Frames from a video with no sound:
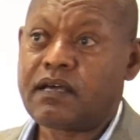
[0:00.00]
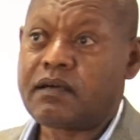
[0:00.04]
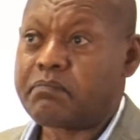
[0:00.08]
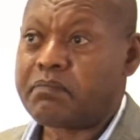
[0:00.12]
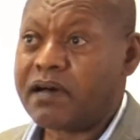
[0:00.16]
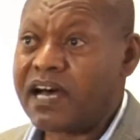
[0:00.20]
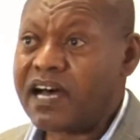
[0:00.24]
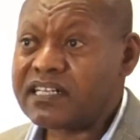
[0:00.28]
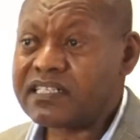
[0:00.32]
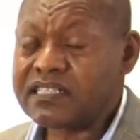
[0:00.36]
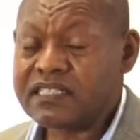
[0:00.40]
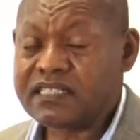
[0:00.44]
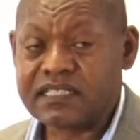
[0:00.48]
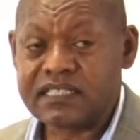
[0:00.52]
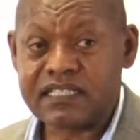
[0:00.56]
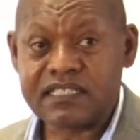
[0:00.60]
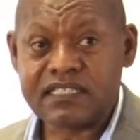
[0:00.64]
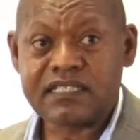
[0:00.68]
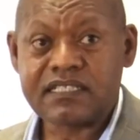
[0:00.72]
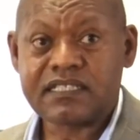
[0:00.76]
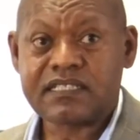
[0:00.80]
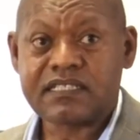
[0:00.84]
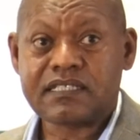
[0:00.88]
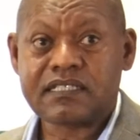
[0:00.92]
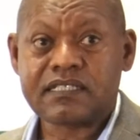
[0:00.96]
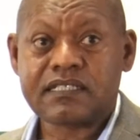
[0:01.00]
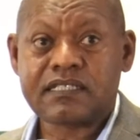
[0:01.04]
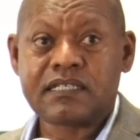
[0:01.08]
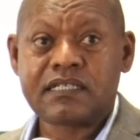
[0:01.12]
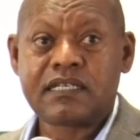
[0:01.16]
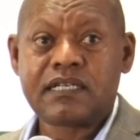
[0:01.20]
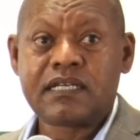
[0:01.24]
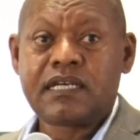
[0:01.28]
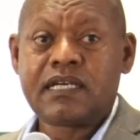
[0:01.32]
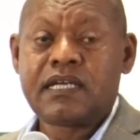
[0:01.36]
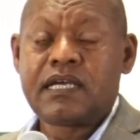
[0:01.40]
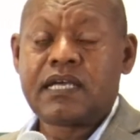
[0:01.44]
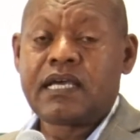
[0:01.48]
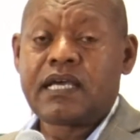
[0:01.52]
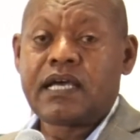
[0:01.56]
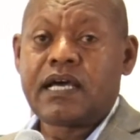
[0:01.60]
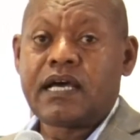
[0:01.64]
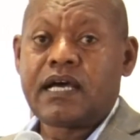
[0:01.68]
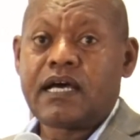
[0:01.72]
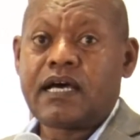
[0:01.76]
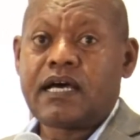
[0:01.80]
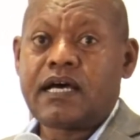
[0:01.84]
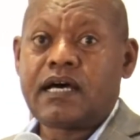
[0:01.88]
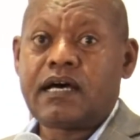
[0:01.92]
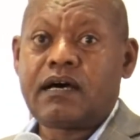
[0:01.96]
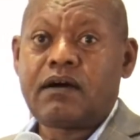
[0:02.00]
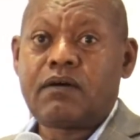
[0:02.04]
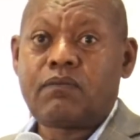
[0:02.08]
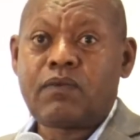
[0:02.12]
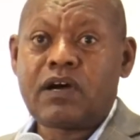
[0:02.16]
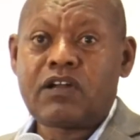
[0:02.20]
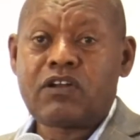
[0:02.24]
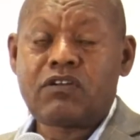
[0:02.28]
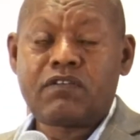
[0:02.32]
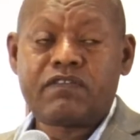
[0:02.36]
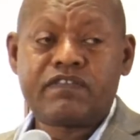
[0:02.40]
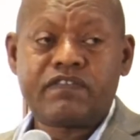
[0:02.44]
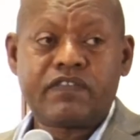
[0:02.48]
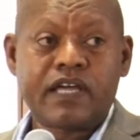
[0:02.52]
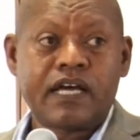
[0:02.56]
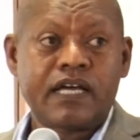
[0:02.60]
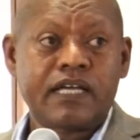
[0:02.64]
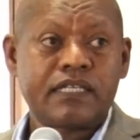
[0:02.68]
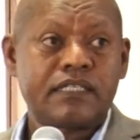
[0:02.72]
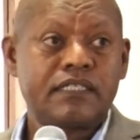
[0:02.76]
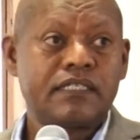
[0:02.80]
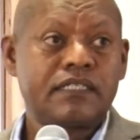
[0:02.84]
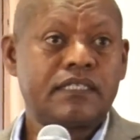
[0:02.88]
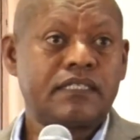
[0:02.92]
partners. One of that,